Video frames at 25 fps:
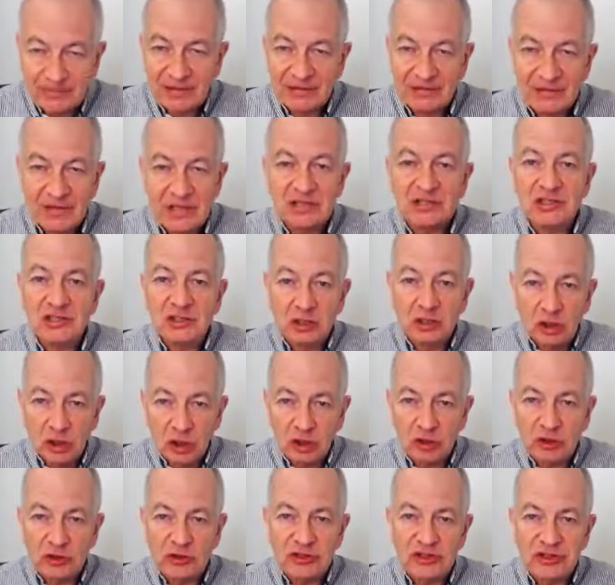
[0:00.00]
this
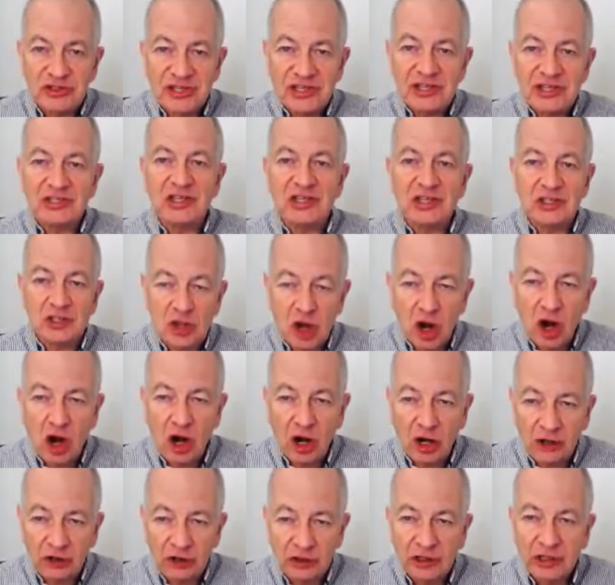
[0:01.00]
hurts, this is
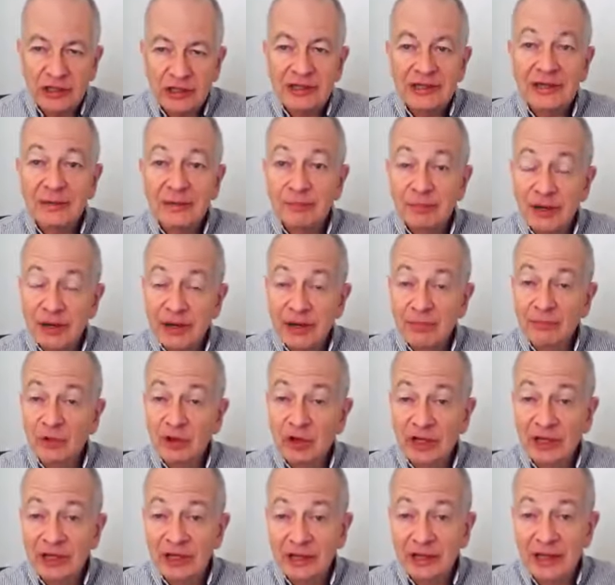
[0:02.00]
hard, but I'm
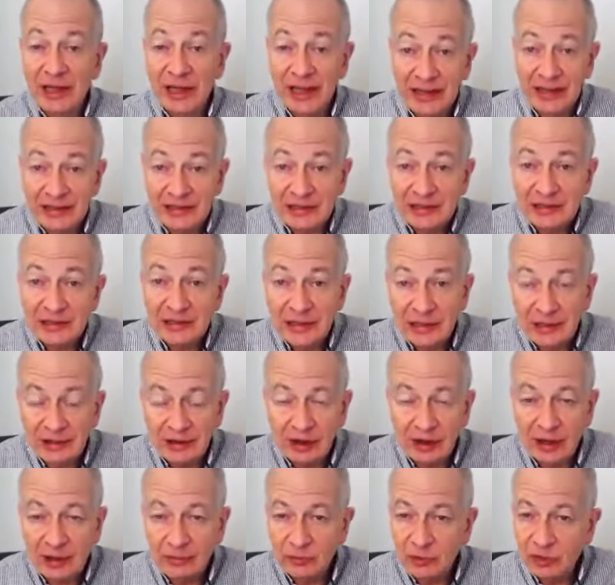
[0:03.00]
going to hang in there.
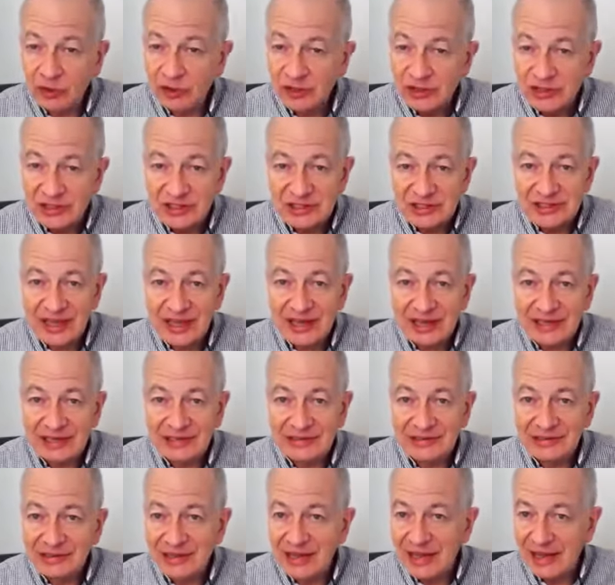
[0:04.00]
I'm going to stay
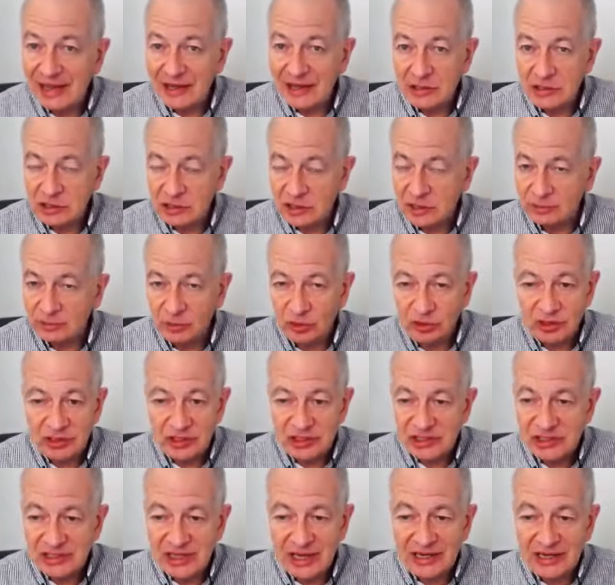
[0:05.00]
engaged. I'm going to
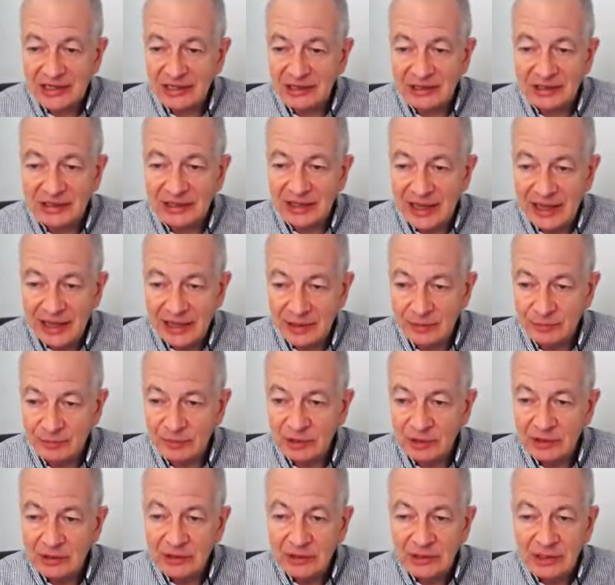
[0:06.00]
stay in the game.
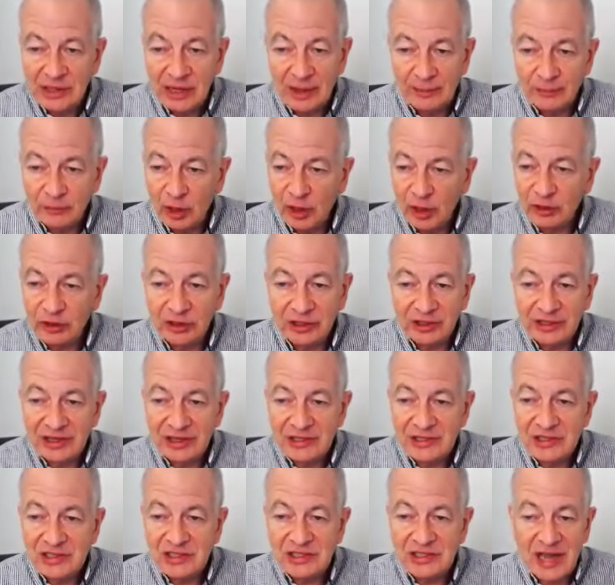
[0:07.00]
I'm not going to
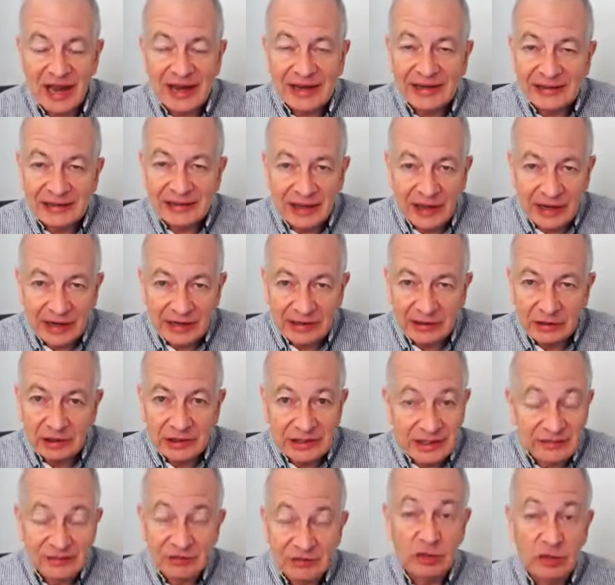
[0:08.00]
get sidelined,
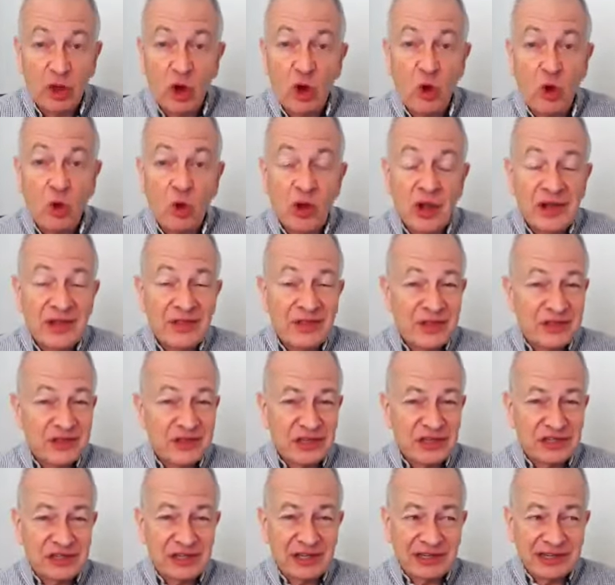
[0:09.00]
even though this
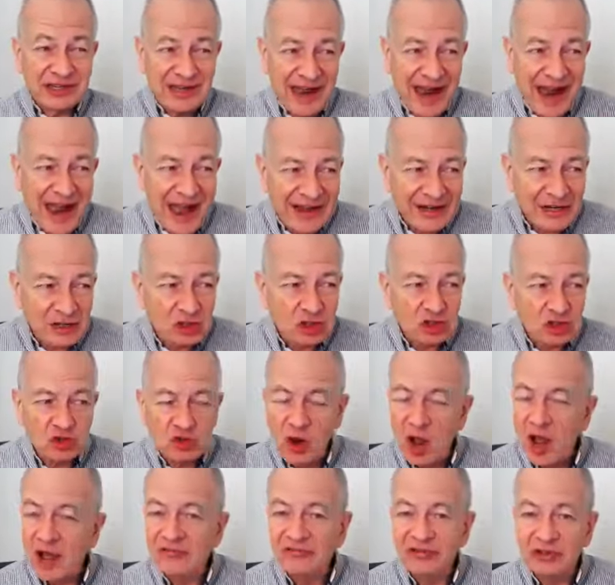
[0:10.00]
is a
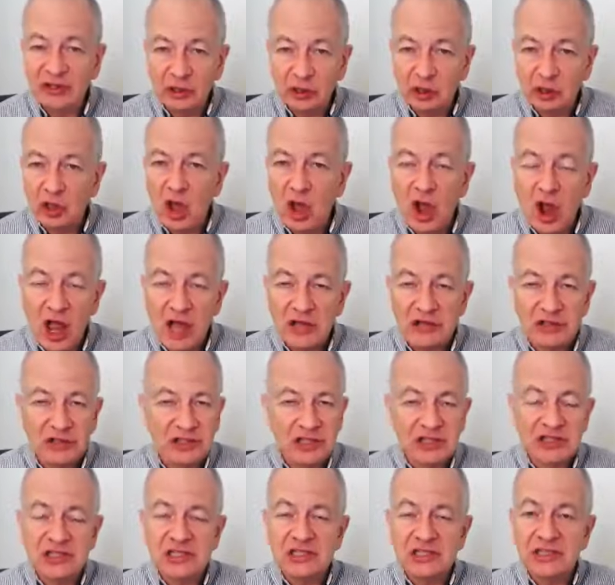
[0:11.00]
catastrophic loss.
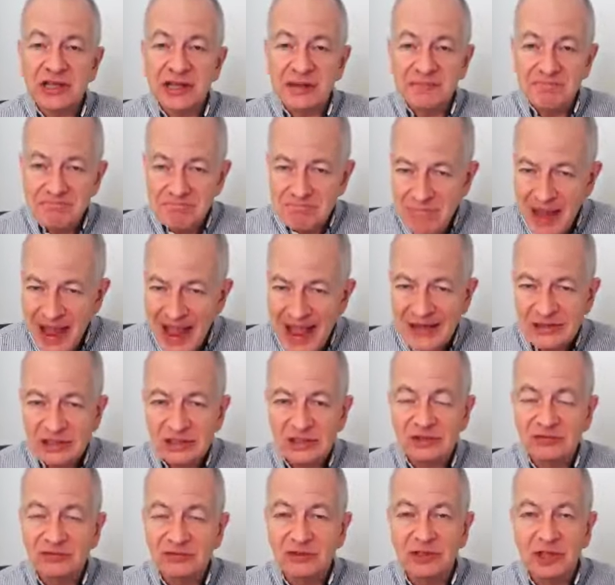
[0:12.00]
This is a
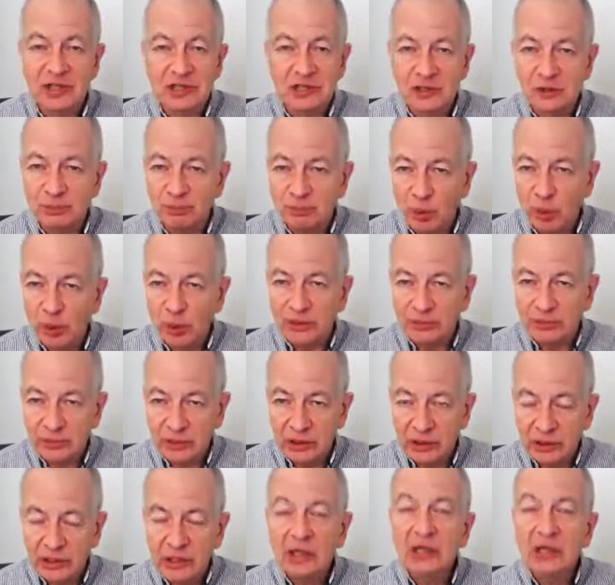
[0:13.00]
massive disappointment.